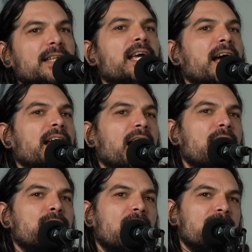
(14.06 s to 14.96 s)
yeah.
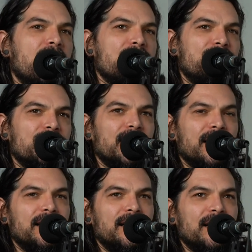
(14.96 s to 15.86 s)
I feel
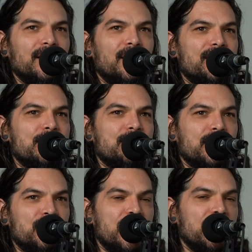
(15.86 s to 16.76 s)
like a lot of times
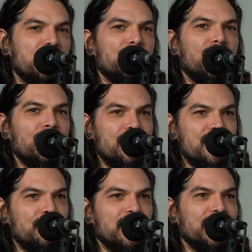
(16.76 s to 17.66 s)
like Jane Goodall or
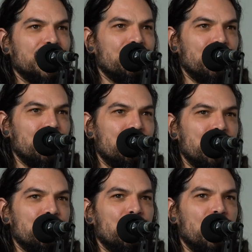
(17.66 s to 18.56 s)
something. Like I'm a
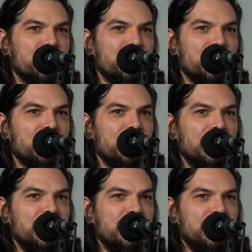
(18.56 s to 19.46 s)
people watcher.
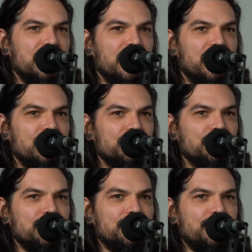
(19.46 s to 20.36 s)

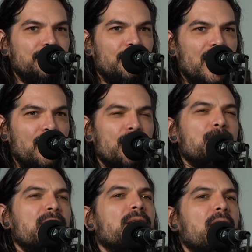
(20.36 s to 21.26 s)
Or I
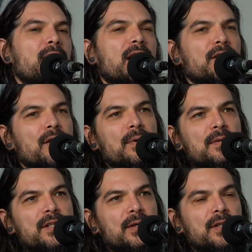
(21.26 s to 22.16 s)
mean, I don't know. Maybe
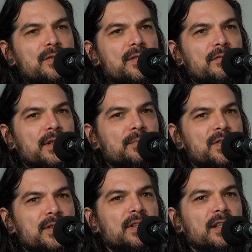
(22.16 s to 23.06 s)
that's how I used to feel. I'm
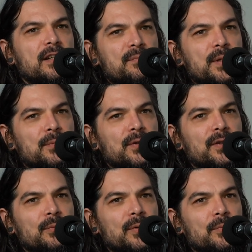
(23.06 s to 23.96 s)
starting to love people a
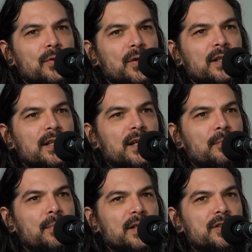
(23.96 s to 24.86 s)
little bit more.
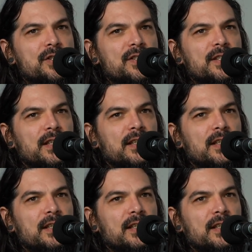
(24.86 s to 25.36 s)
But just,